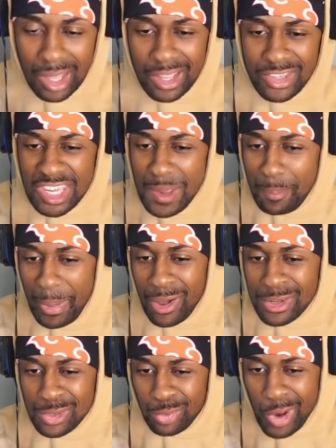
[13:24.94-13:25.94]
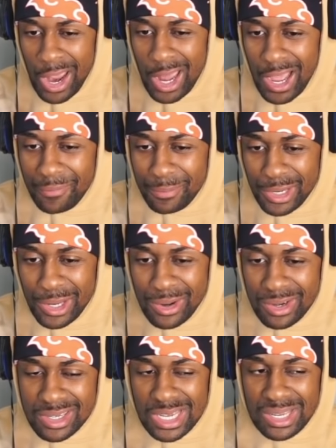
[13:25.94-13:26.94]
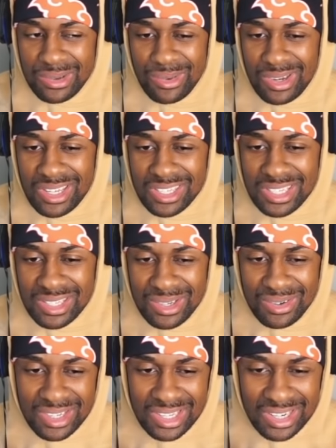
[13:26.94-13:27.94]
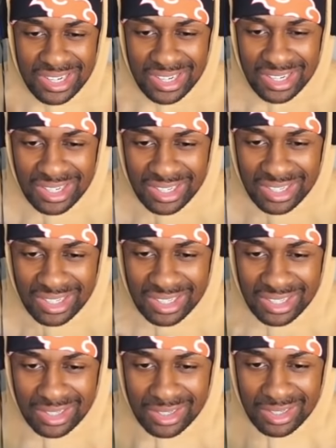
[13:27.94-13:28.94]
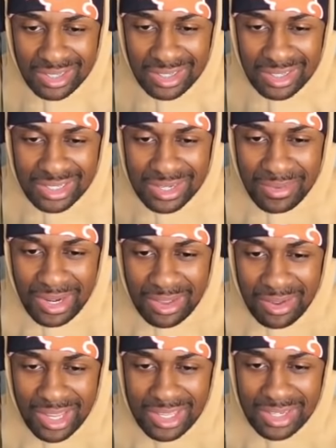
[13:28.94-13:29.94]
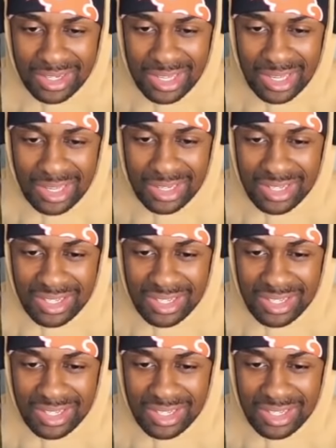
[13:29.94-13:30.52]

She bounced right off dude. He's like, what is she doing here? Somebody go get your kid.